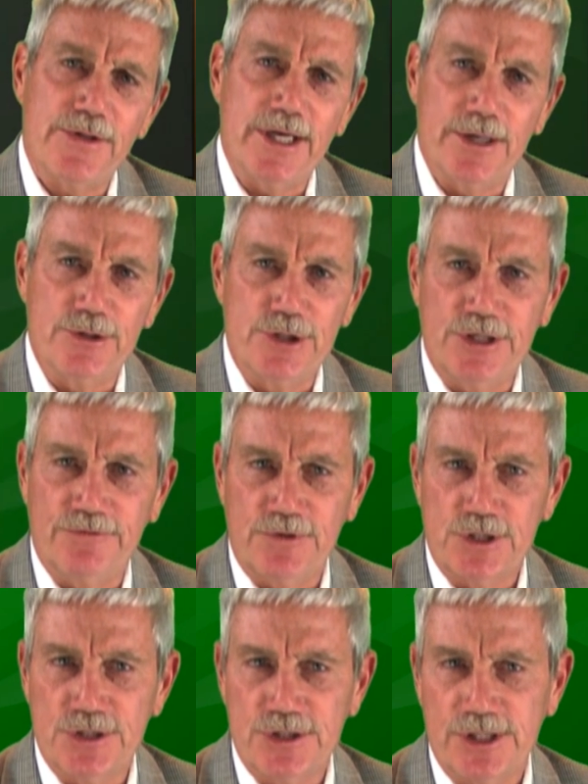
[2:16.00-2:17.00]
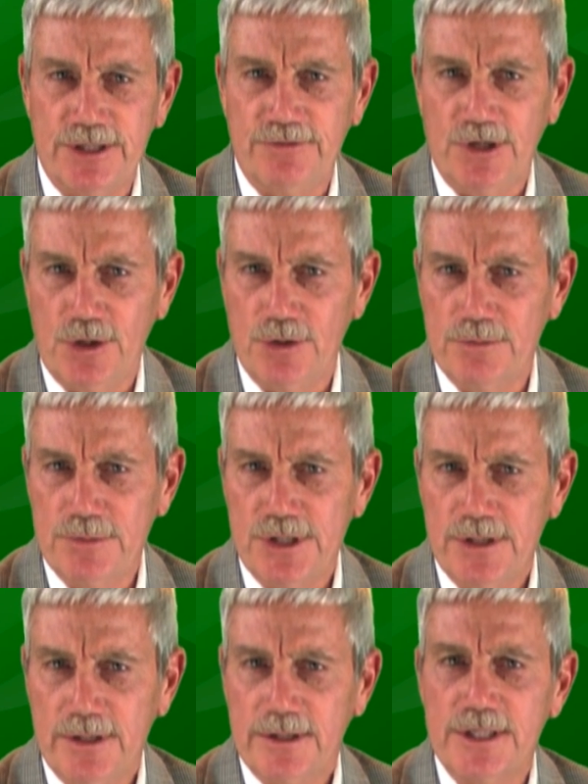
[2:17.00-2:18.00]
the energy efficiency of
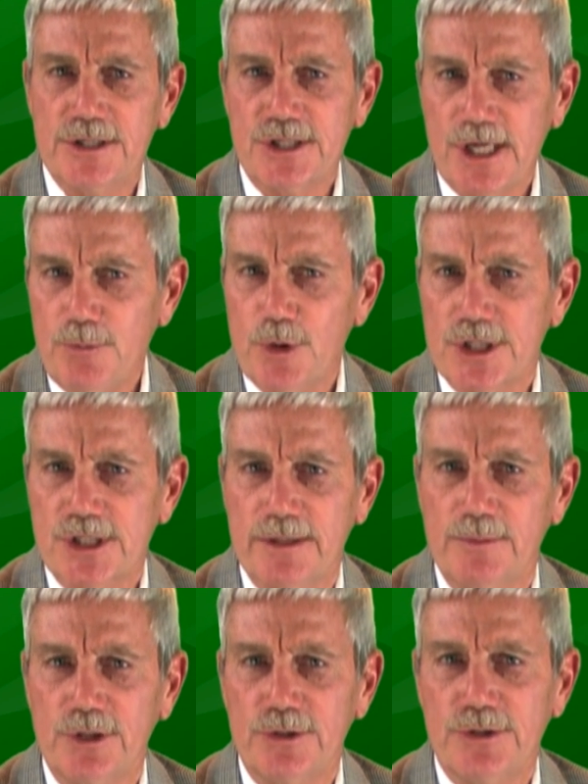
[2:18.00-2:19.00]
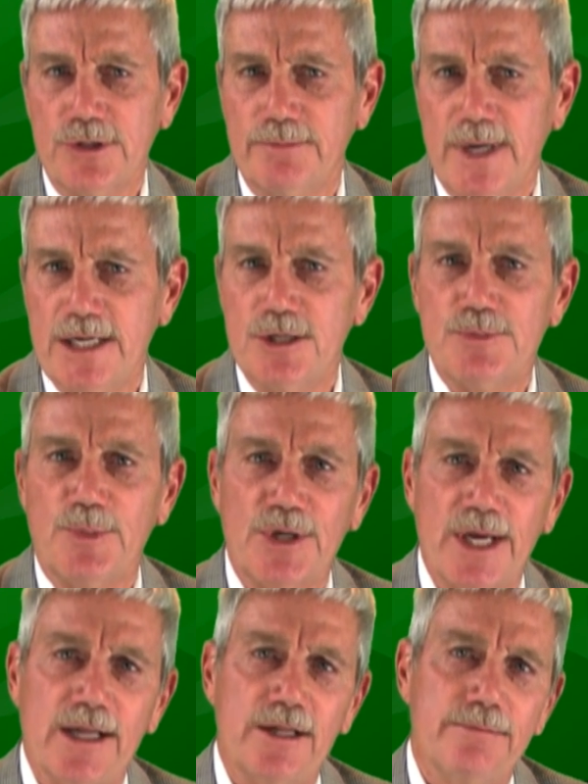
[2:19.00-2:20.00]
homes that is somewhat similar to the miles per
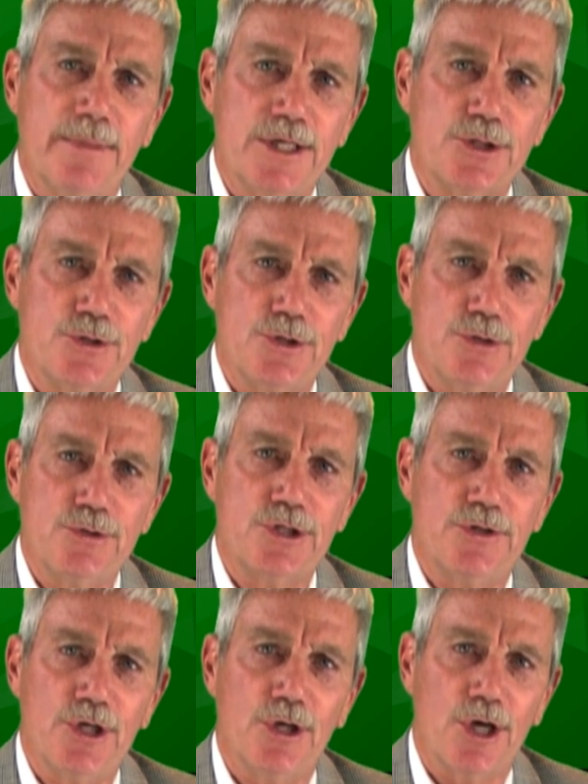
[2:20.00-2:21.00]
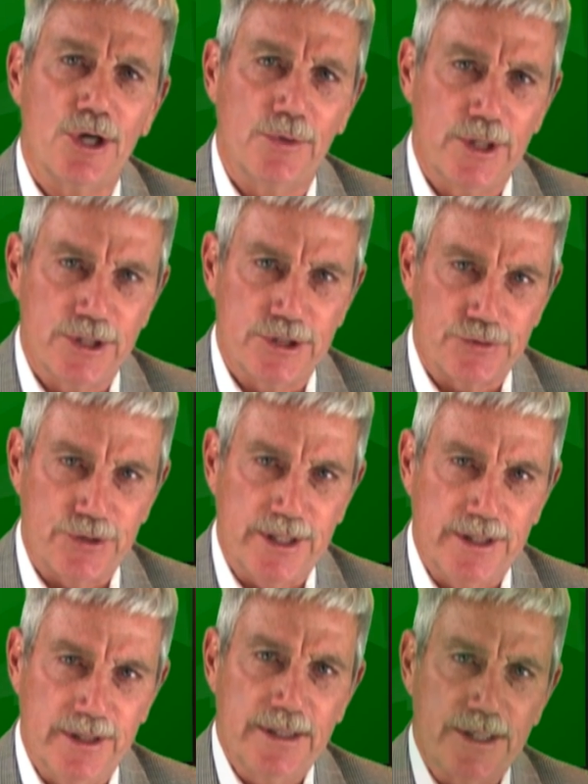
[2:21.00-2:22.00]
gallon measure used in the auto
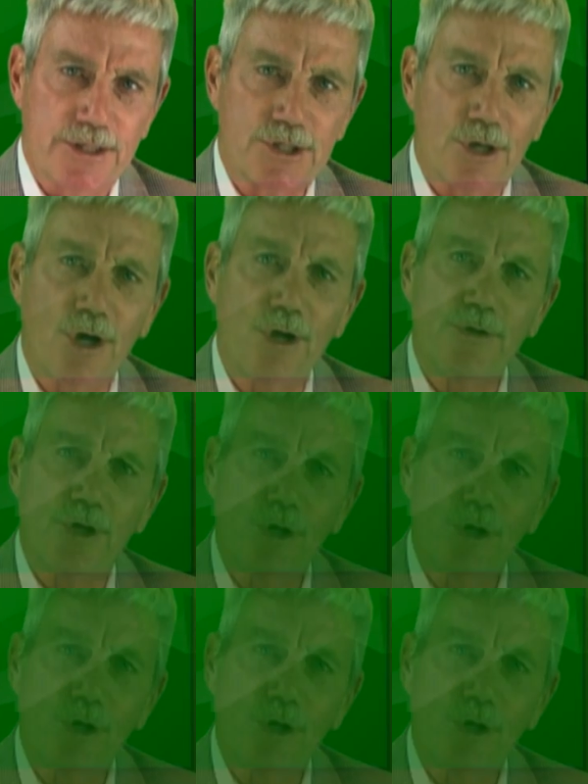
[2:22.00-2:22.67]
industry. It's called the